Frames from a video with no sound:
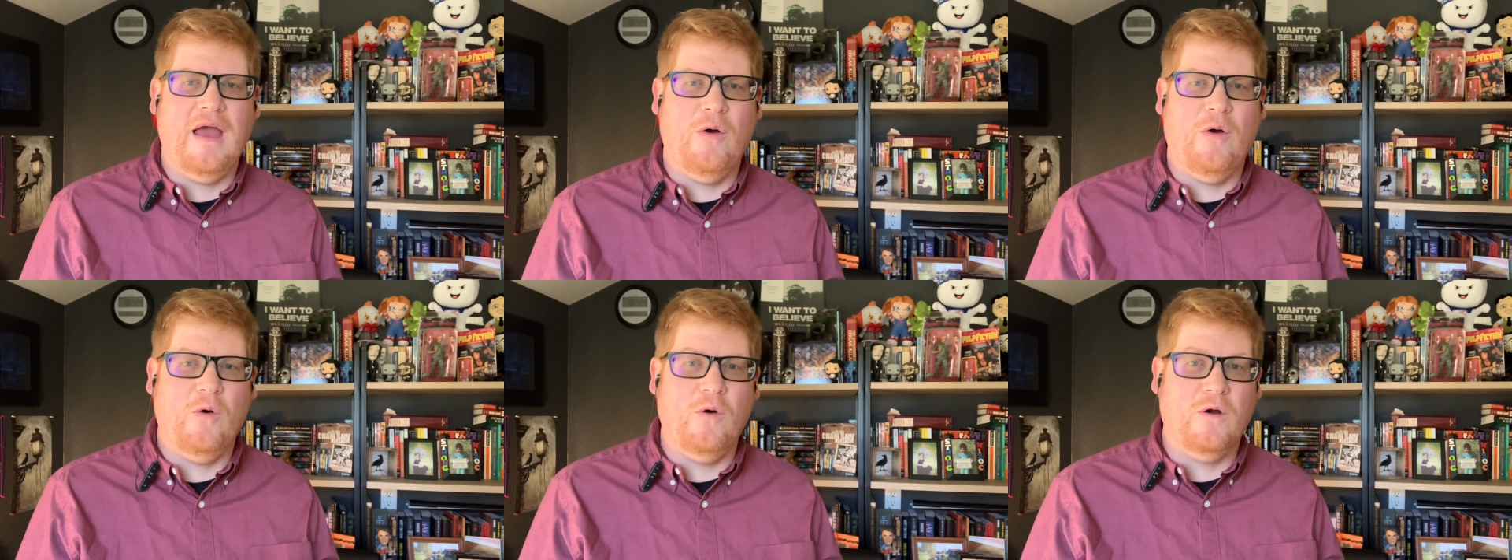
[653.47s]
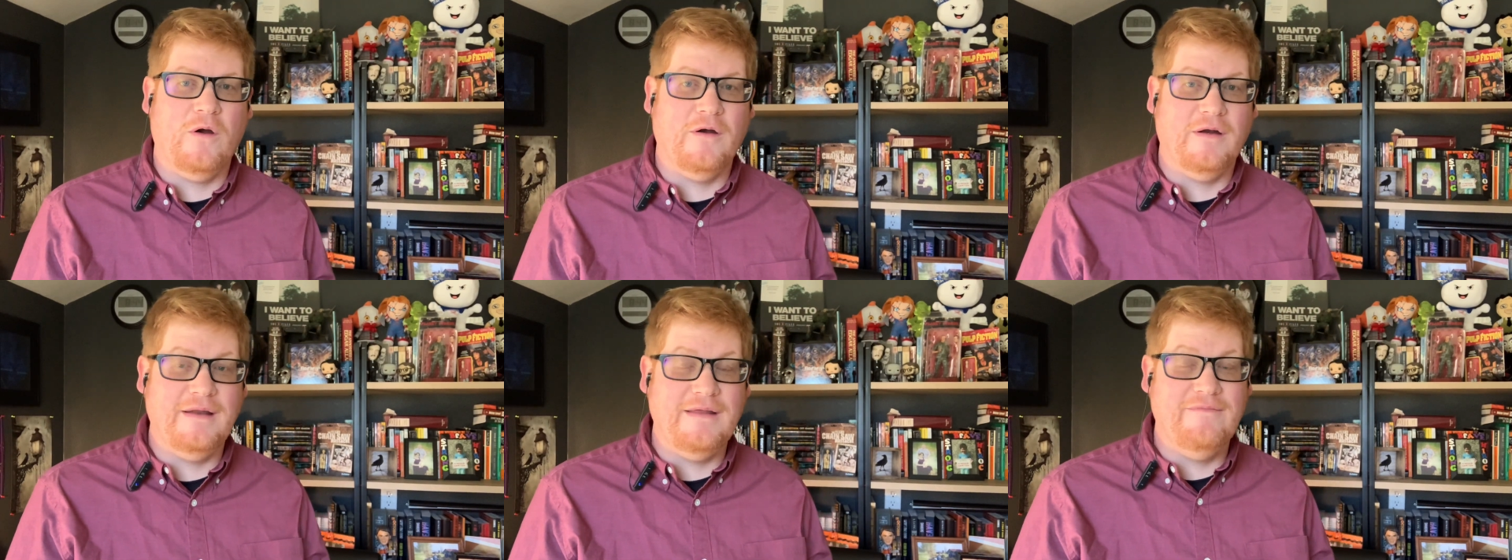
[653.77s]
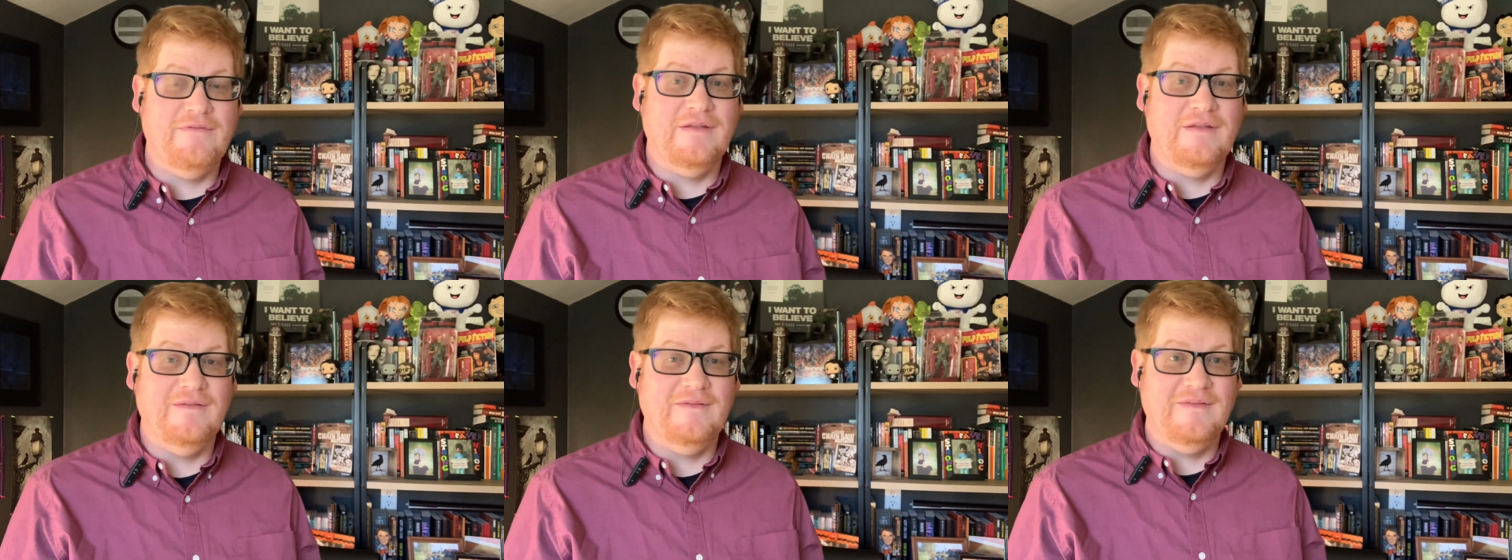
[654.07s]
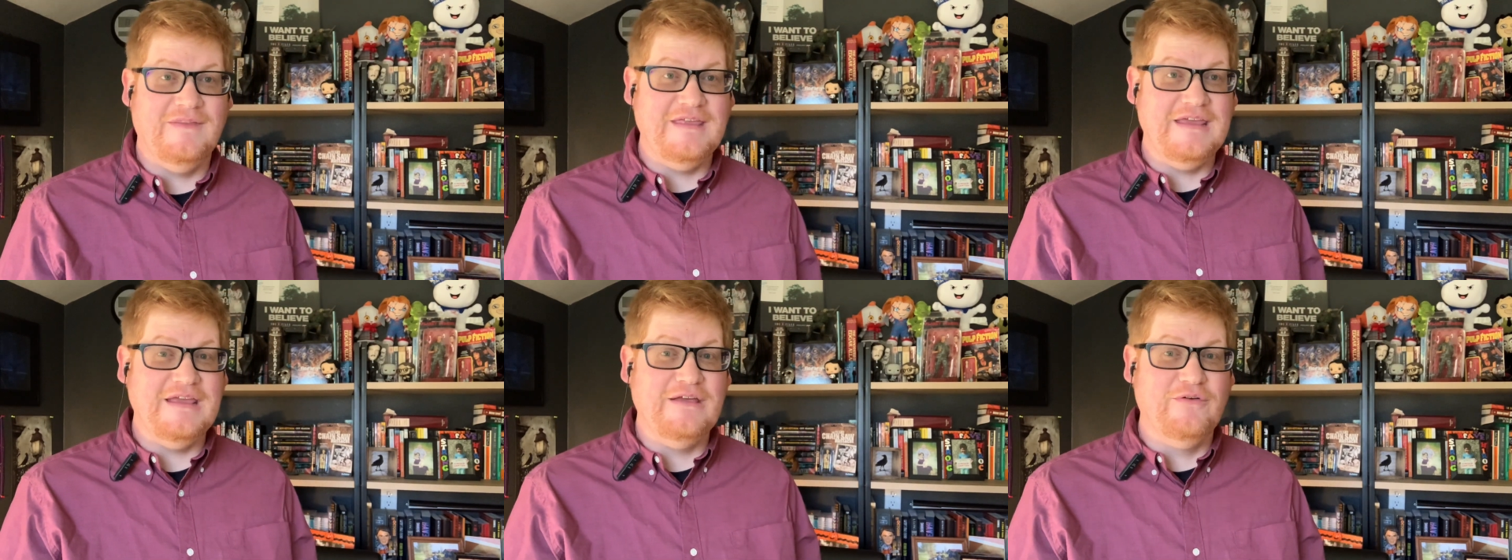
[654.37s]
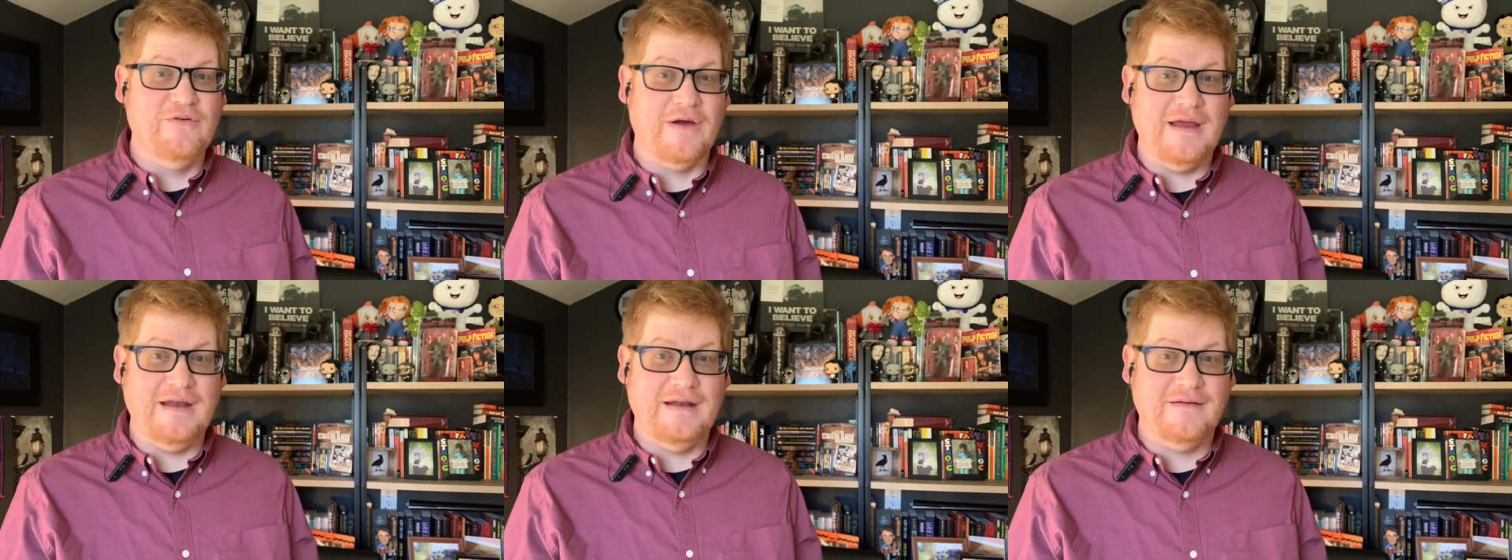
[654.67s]
or even the
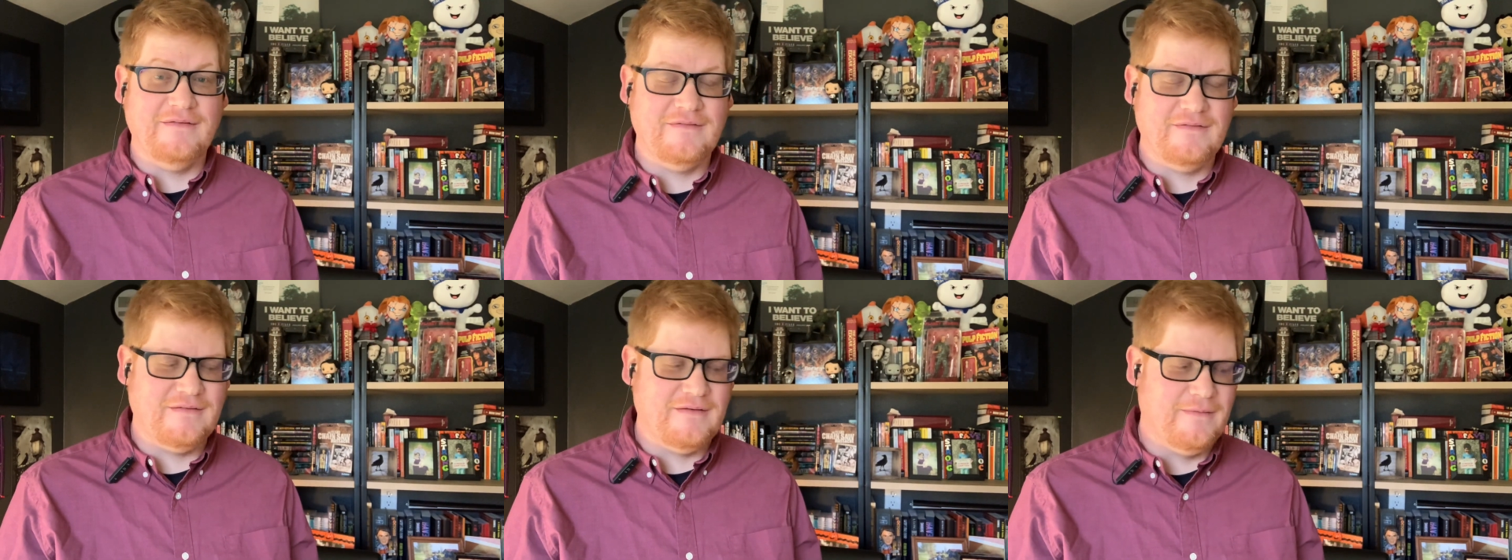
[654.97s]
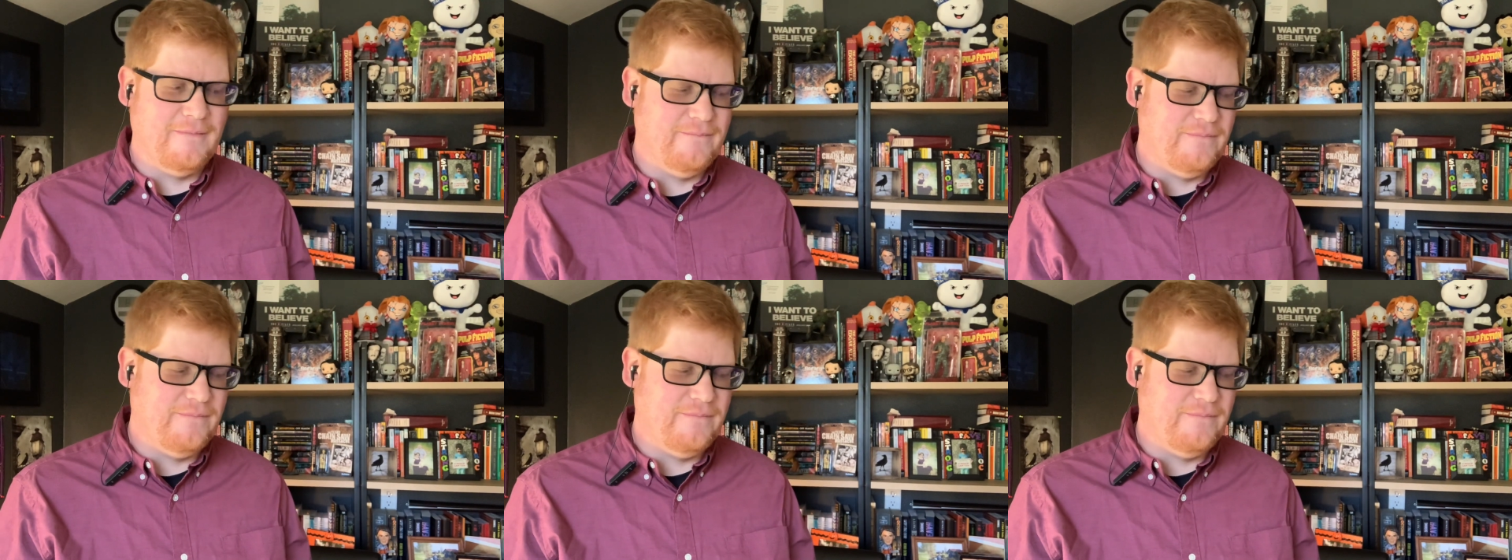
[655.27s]
greatest.